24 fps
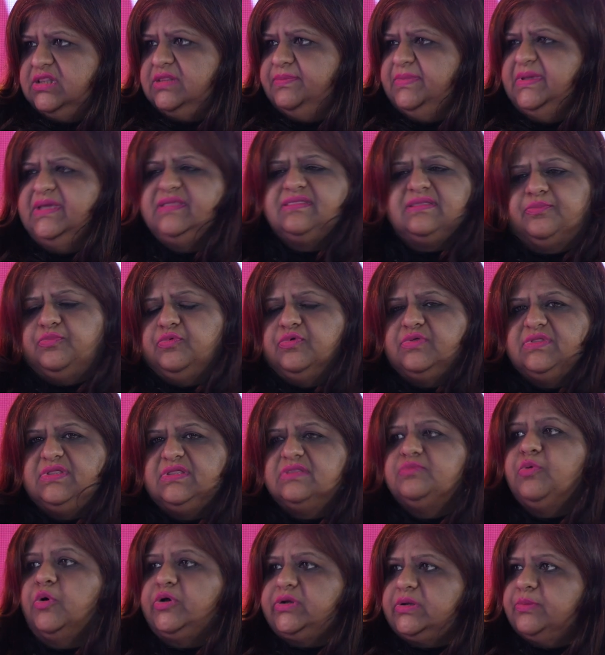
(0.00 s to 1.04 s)
me, suppose
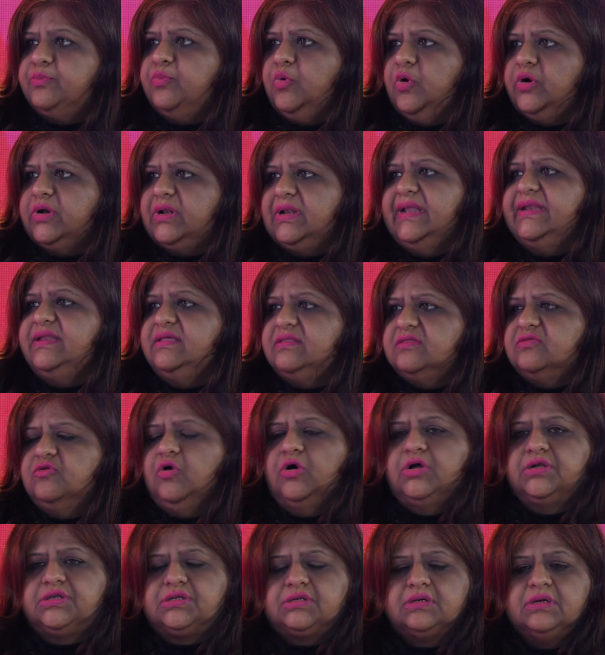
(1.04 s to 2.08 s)
he's bought a bottle and he's
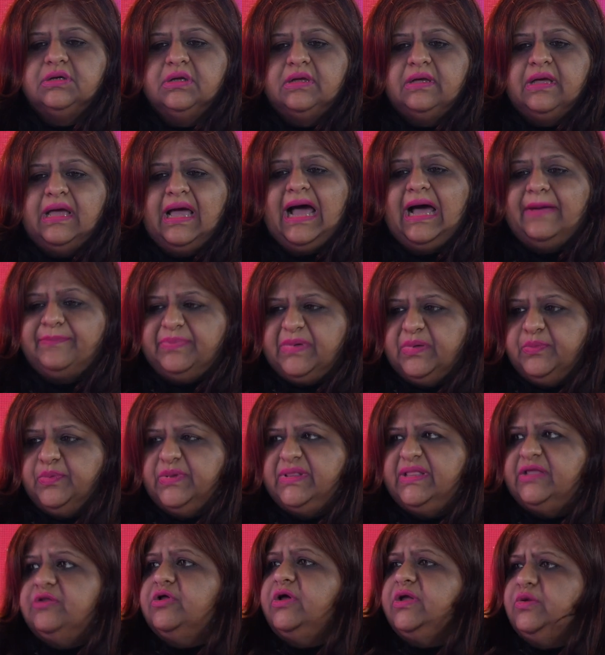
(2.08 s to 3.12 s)
not happy
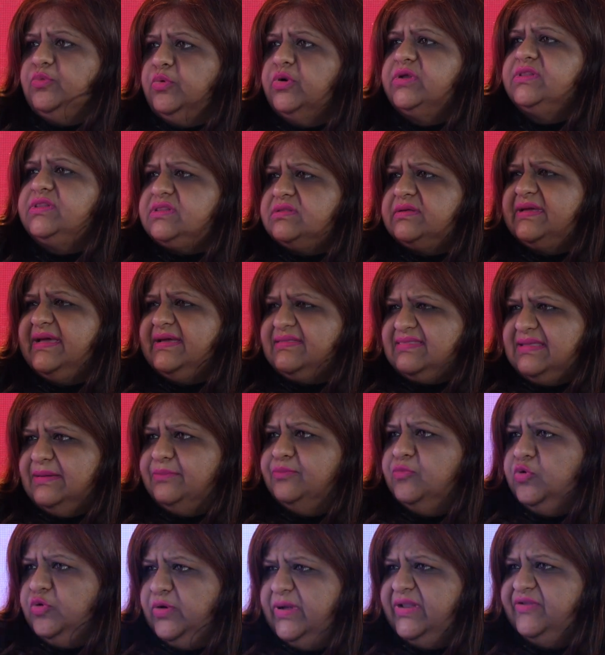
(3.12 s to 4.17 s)
with it or he wants some
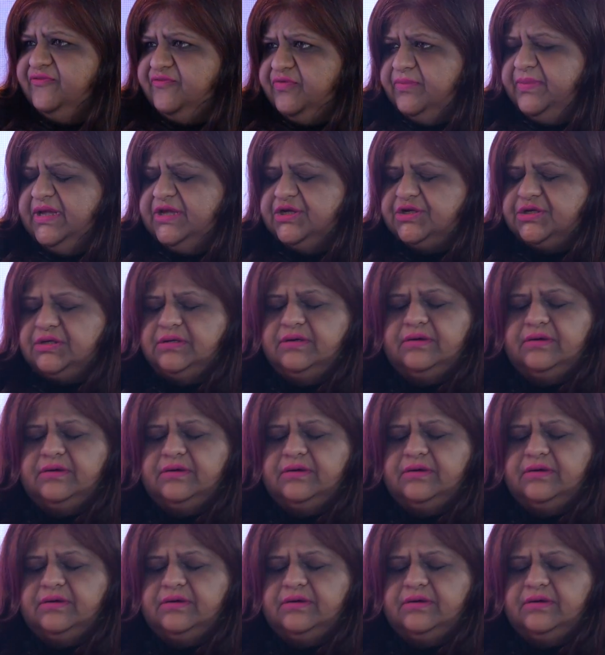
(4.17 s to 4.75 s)
more information